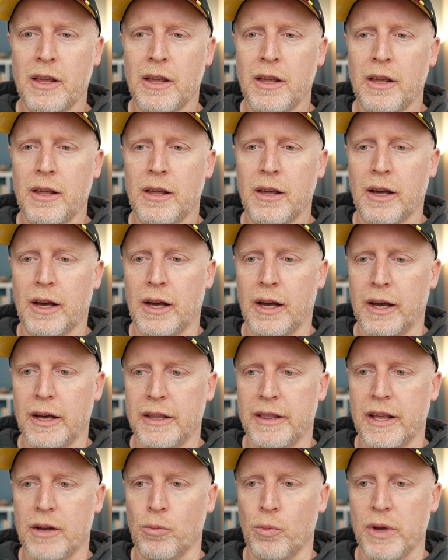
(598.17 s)
And
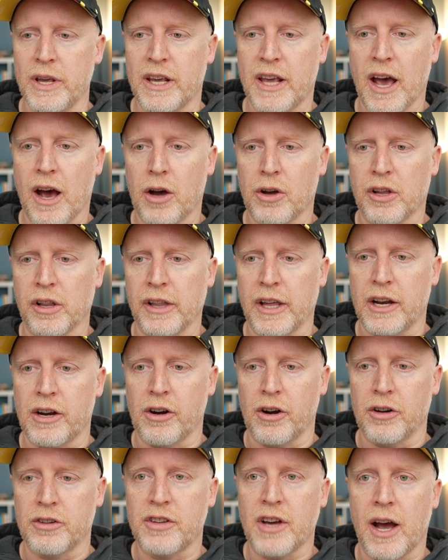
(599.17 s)
then we calculated
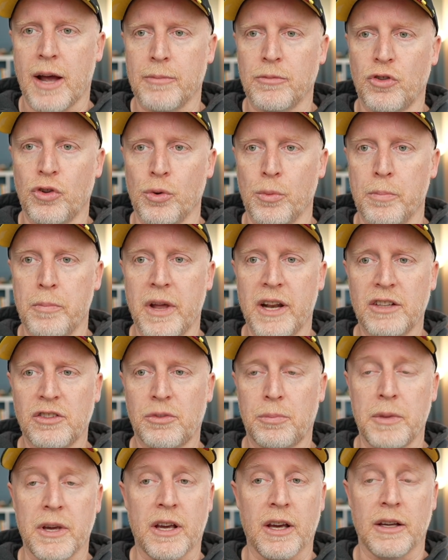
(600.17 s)
our time to minutes
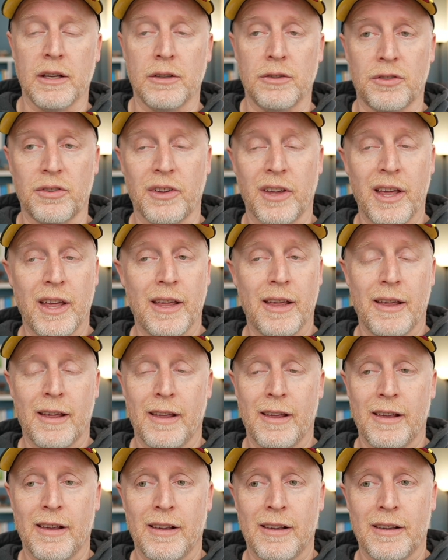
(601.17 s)
because
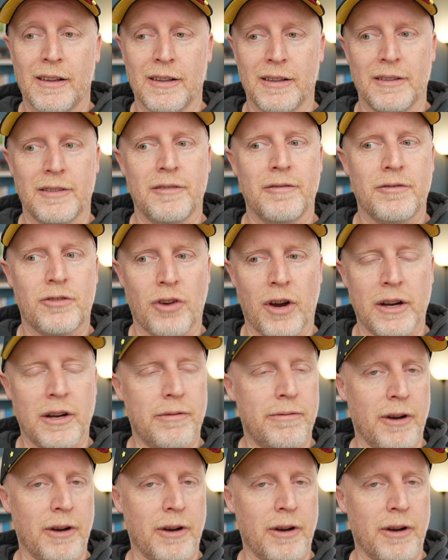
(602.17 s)
trying to figure